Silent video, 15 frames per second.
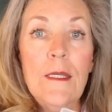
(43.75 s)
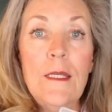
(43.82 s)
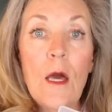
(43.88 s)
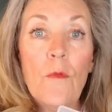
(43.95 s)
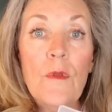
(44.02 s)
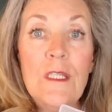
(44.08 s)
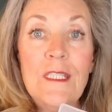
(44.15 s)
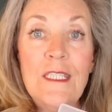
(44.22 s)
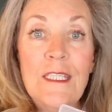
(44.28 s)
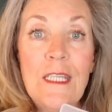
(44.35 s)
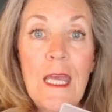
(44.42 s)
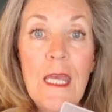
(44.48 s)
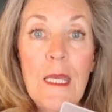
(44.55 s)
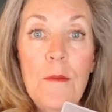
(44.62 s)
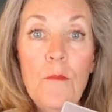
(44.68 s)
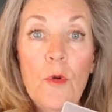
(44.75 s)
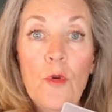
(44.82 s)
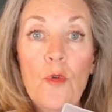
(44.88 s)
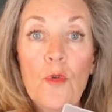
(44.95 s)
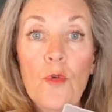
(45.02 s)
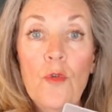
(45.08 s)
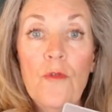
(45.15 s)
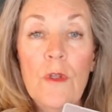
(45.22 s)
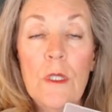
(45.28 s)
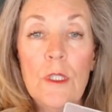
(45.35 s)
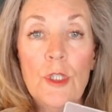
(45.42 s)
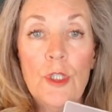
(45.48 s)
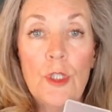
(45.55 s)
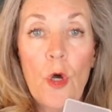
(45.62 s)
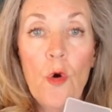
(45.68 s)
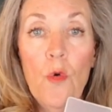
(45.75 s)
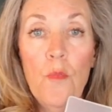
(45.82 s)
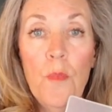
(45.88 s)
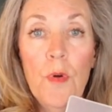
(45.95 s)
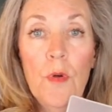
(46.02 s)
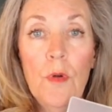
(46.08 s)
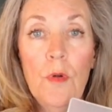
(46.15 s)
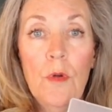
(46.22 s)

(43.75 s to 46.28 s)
down the same groove in the soap,